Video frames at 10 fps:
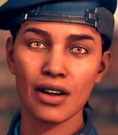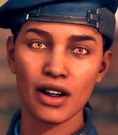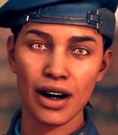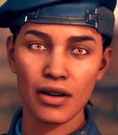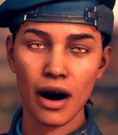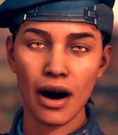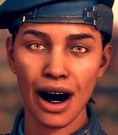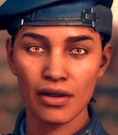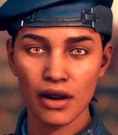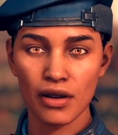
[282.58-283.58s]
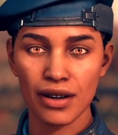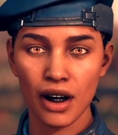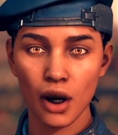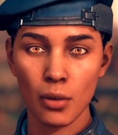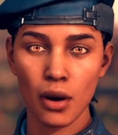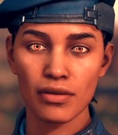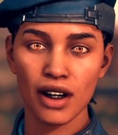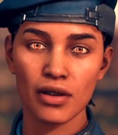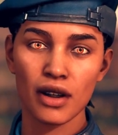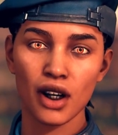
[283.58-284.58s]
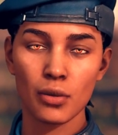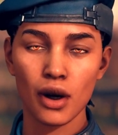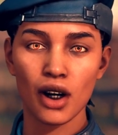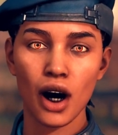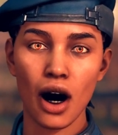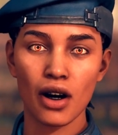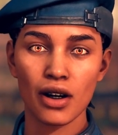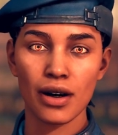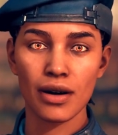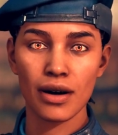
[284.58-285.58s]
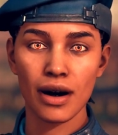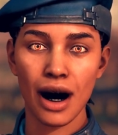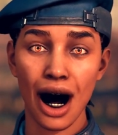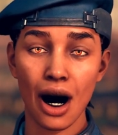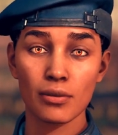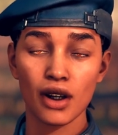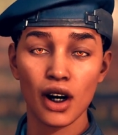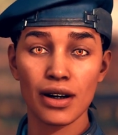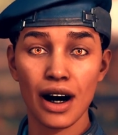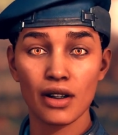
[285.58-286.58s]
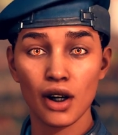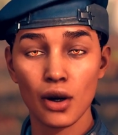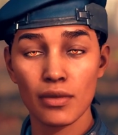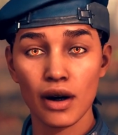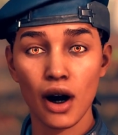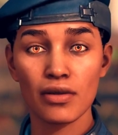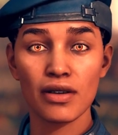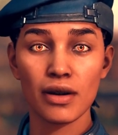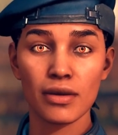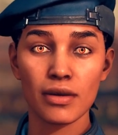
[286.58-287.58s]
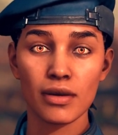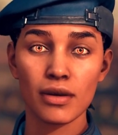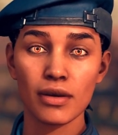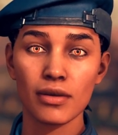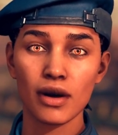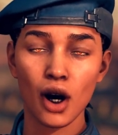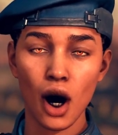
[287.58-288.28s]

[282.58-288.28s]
she never makes you feel bad about carrying your burdens, and her voice acting